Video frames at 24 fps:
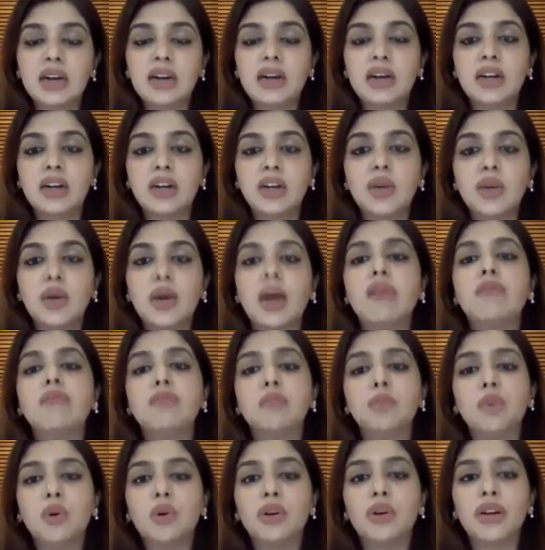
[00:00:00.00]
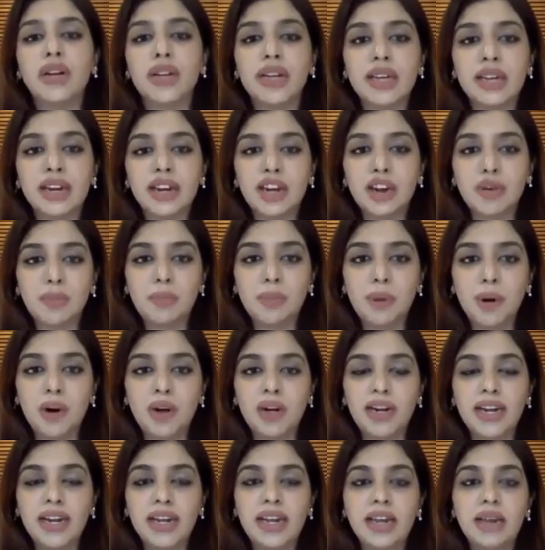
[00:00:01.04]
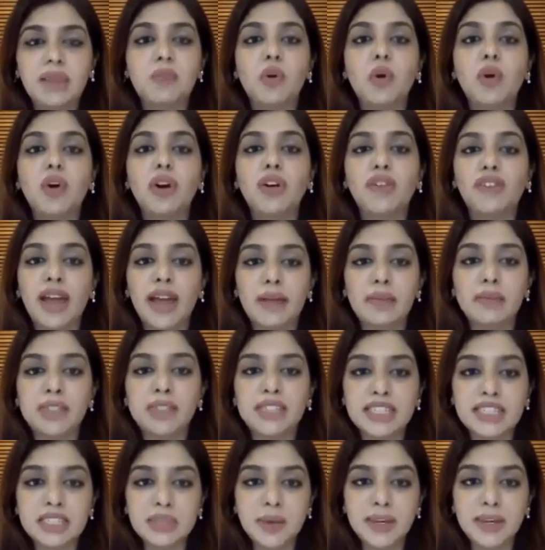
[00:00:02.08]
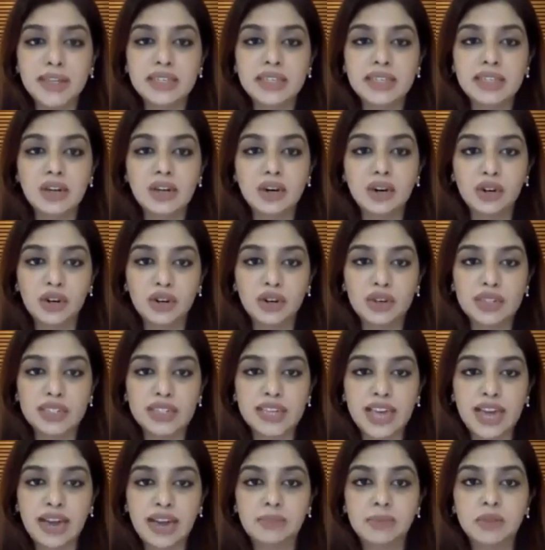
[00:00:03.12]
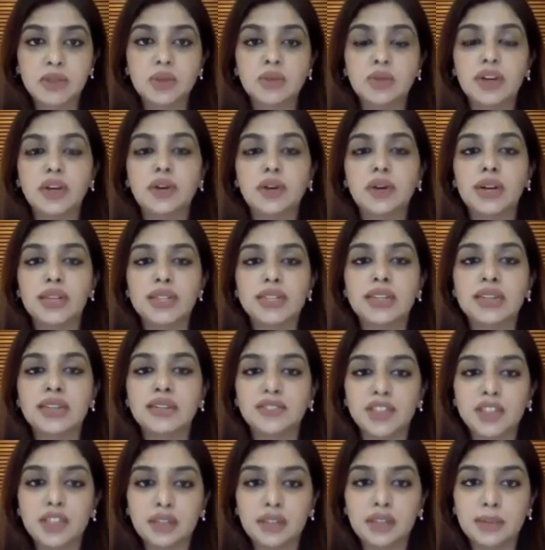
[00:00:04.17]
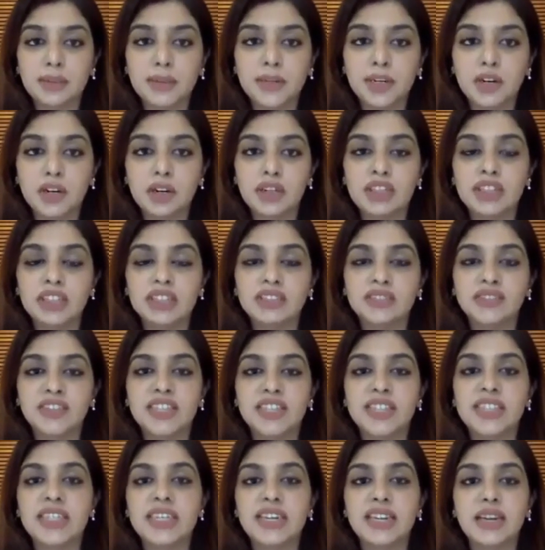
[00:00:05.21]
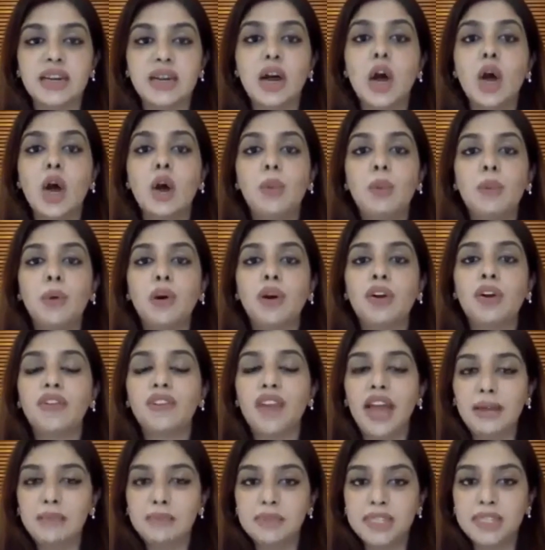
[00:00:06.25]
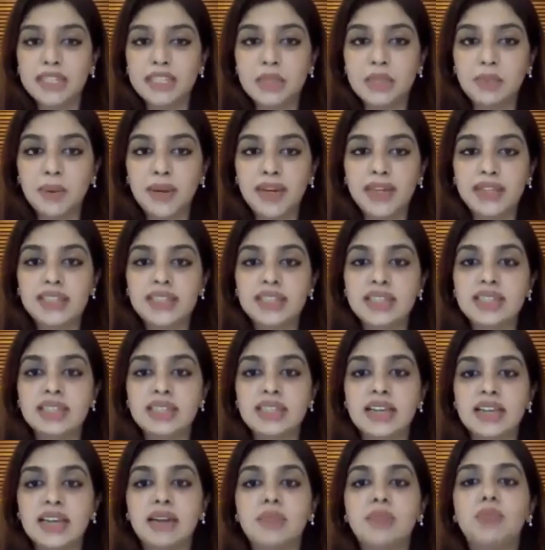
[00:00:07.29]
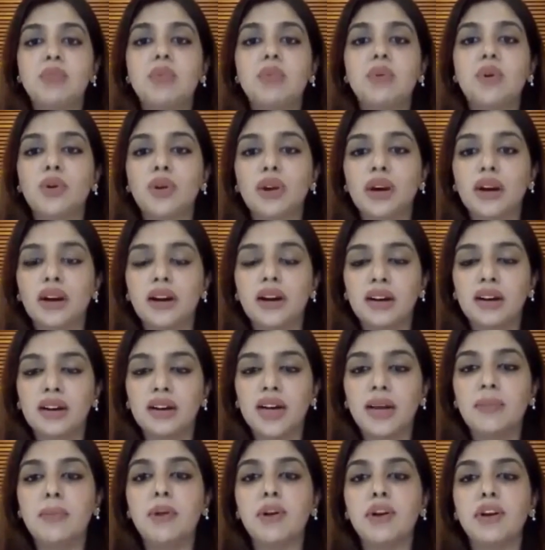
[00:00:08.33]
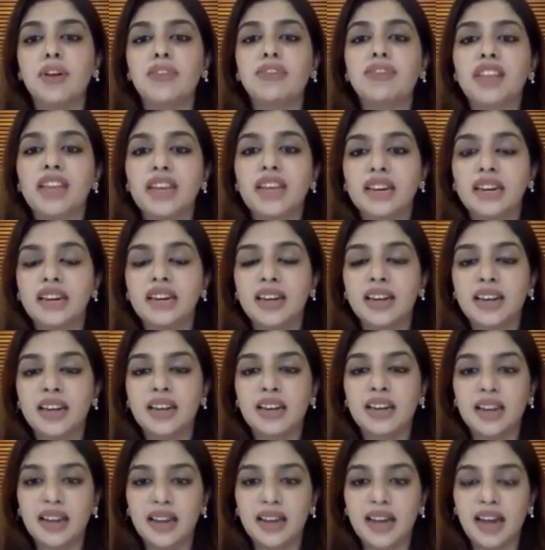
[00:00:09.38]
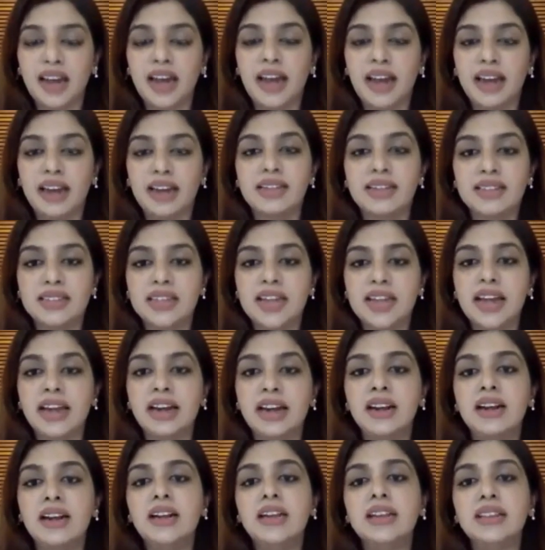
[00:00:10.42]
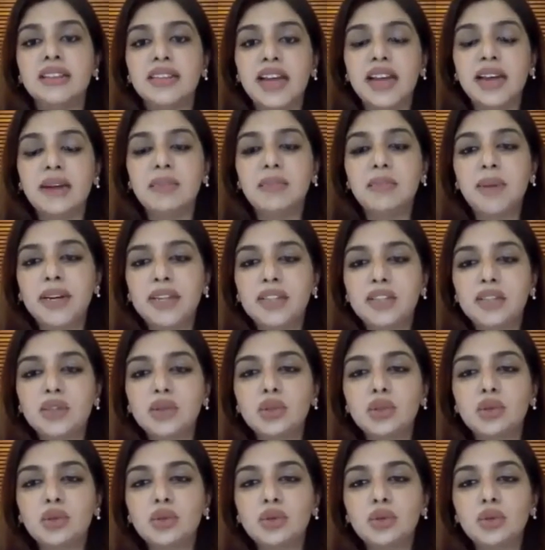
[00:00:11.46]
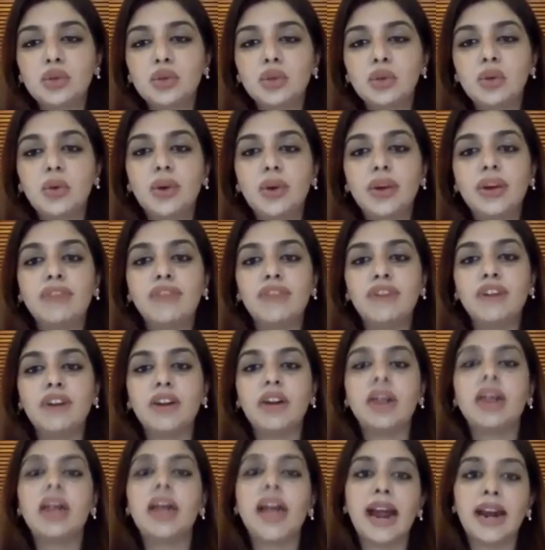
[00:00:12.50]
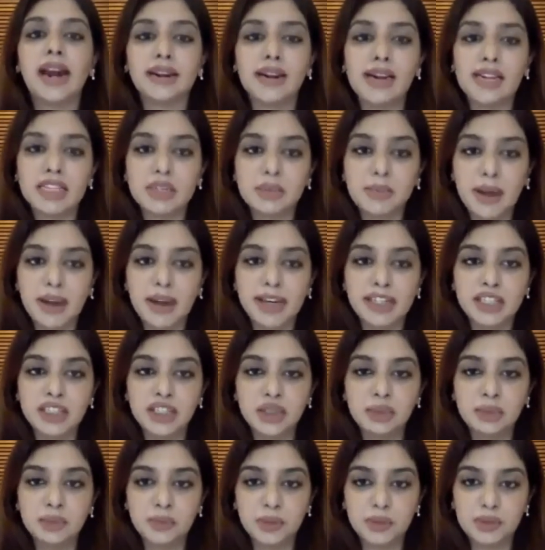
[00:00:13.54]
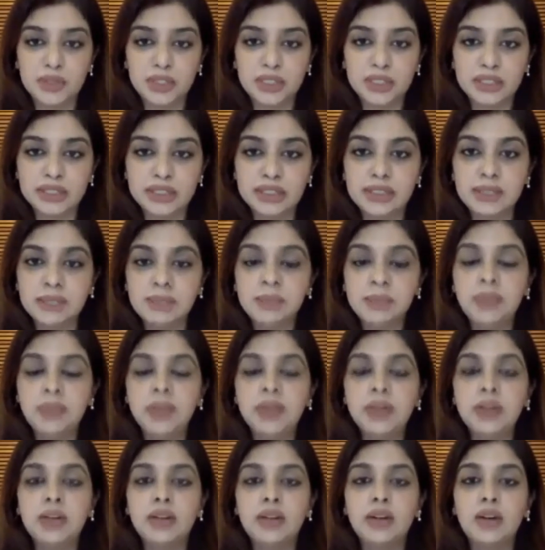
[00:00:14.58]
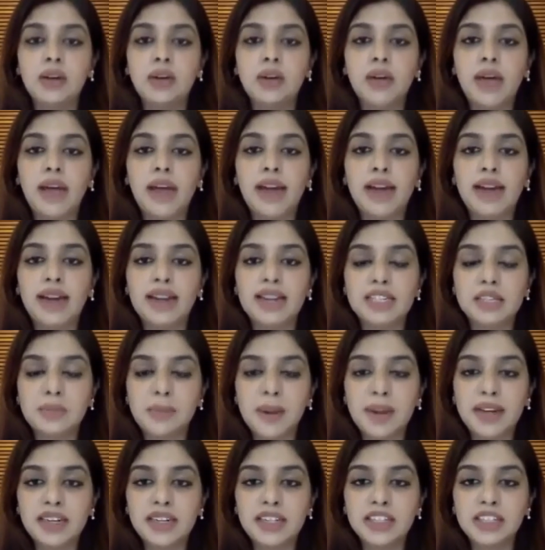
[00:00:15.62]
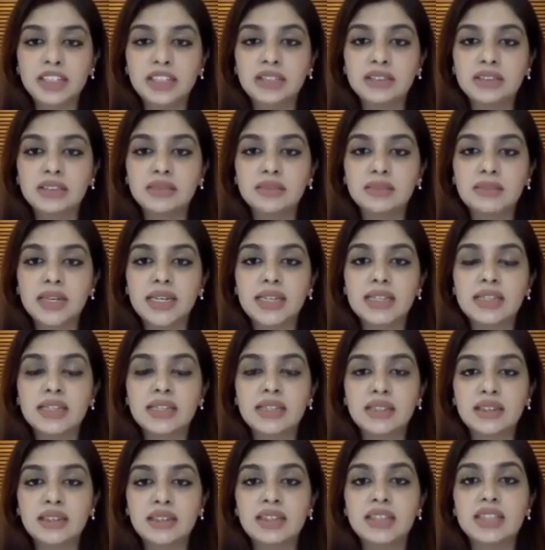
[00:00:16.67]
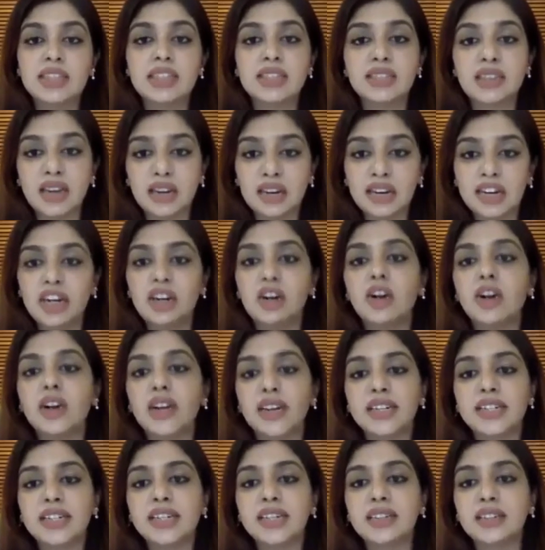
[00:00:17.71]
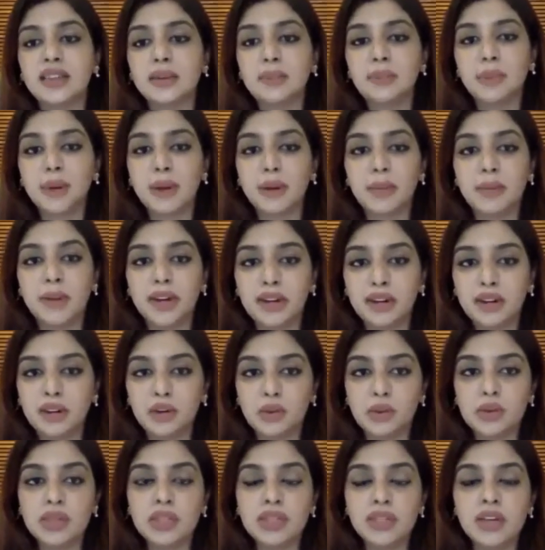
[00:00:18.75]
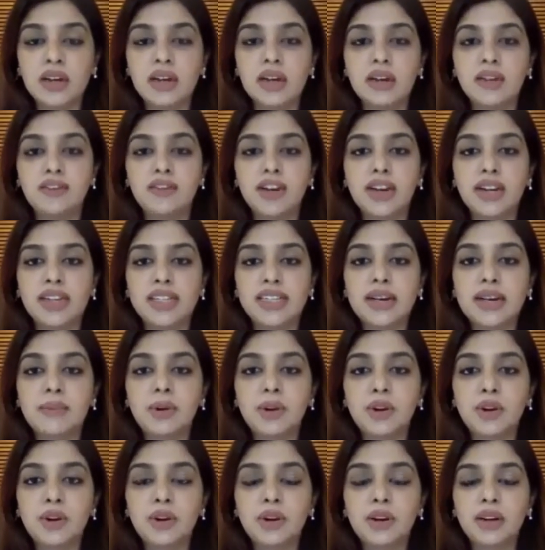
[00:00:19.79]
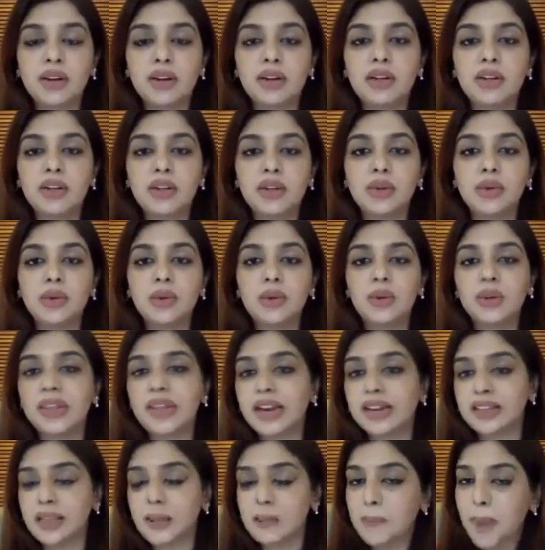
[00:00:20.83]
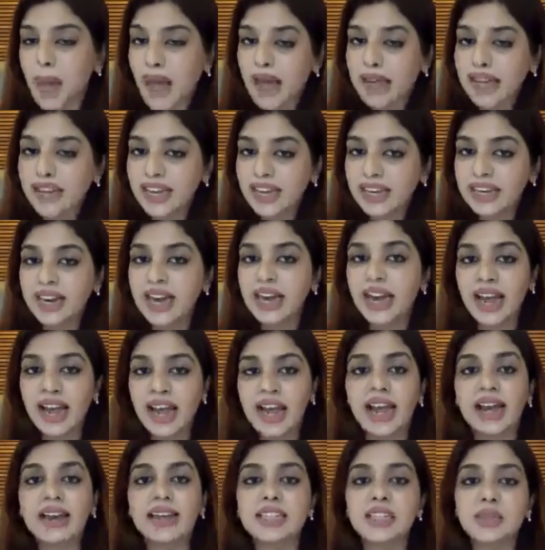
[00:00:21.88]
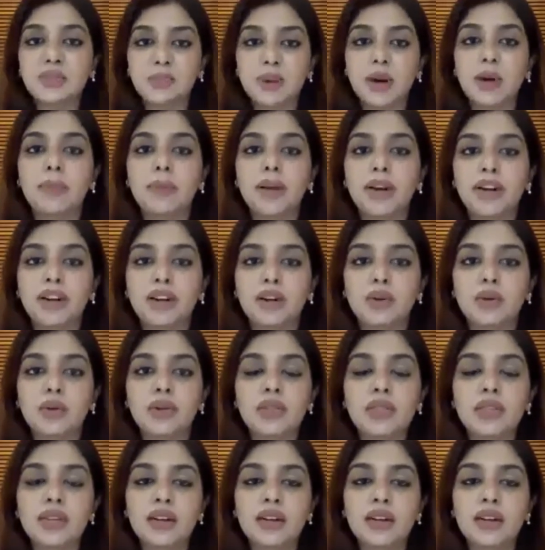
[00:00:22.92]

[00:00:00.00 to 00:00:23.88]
you have more degree of balding and more of empty spaces on your scalp, so when you consult with your dermatologist, they're seeing more of empty spaces and more amount of thinning hair is there, then better to go in for a hair transplantation procedure. Now, hair transplantation means it is relocating the permanent roots. For example, you know that the back area hair is permanent roots.